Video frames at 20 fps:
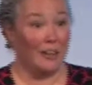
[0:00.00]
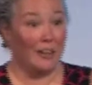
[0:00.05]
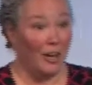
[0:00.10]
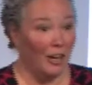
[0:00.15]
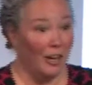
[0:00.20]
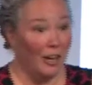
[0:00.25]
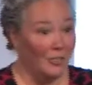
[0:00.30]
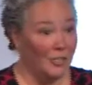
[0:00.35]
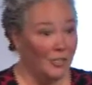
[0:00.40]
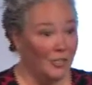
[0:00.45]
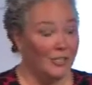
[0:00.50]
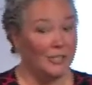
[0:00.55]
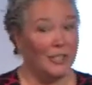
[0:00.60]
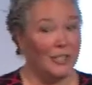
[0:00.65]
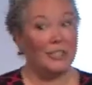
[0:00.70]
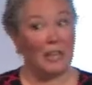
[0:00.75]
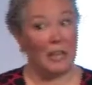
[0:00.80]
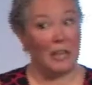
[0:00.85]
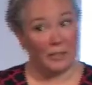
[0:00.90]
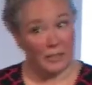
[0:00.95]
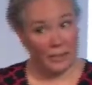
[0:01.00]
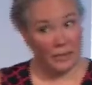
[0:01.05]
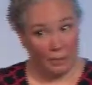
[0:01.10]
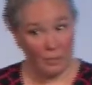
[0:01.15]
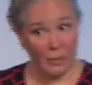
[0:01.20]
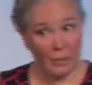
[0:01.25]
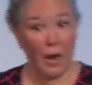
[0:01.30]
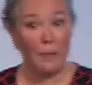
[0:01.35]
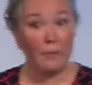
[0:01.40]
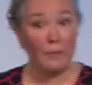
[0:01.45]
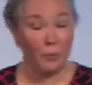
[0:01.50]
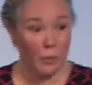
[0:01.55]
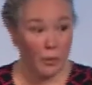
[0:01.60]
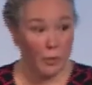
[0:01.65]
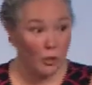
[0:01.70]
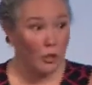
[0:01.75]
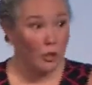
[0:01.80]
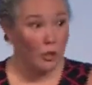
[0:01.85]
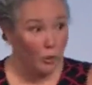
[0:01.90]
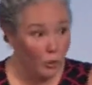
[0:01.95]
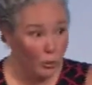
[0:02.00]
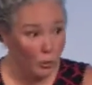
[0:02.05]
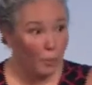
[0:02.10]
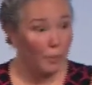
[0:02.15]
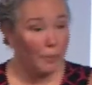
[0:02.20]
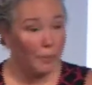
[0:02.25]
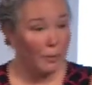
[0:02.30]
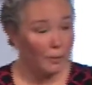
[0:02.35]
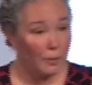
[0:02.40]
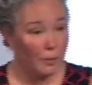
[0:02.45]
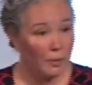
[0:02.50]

consciousness and sometimes with soup.